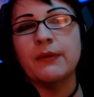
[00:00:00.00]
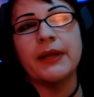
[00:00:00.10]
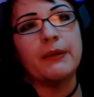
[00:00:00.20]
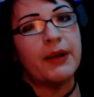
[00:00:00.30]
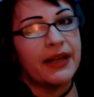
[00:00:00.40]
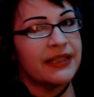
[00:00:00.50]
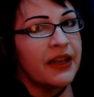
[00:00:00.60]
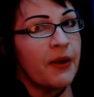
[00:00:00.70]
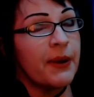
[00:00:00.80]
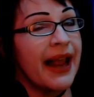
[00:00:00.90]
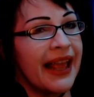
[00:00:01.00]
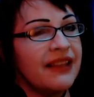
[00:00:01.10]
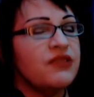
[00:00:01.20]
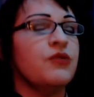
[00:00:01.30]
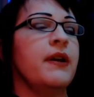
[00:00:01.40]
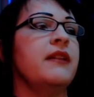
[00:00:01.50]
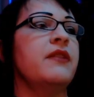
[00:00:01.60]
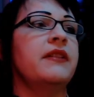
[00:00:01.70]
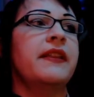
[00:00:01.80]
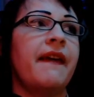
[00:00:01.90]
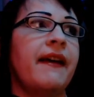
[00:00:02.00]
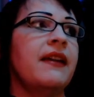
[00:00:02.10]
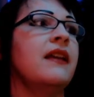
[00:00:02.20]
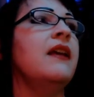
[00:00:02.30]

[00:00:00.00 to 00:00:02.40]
Like, I'm not going to tell you how it ends or anything like that,